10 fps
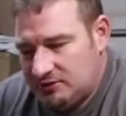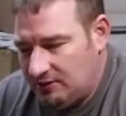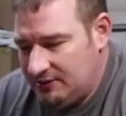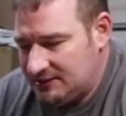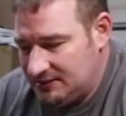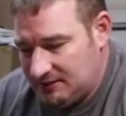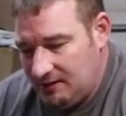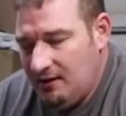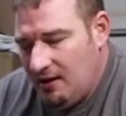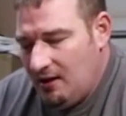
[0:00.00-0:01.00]
So this is
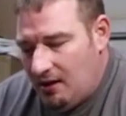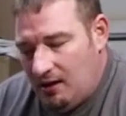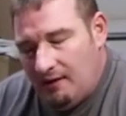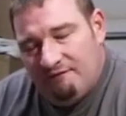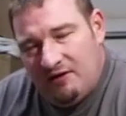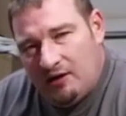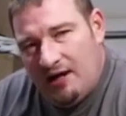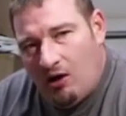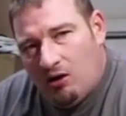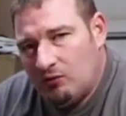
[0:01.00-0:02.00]
a
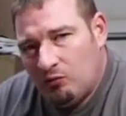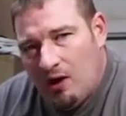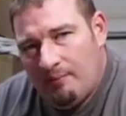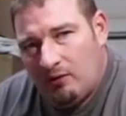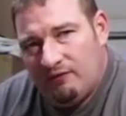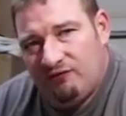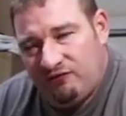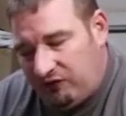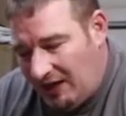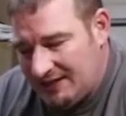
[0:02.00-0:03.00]
very hard rubber
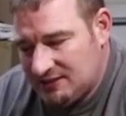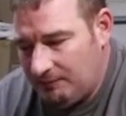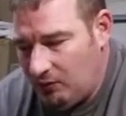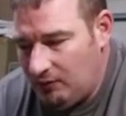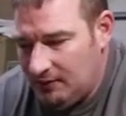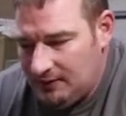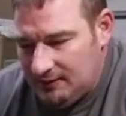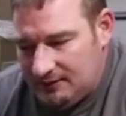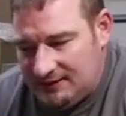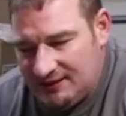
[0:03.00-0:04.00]

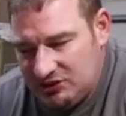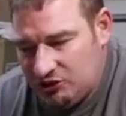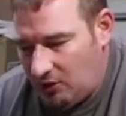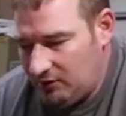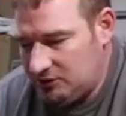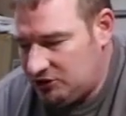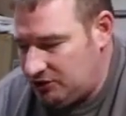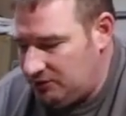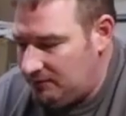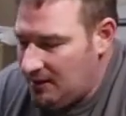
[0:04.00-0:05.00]
flexible discharge
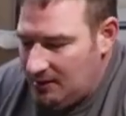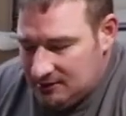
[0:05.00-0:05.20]
chute.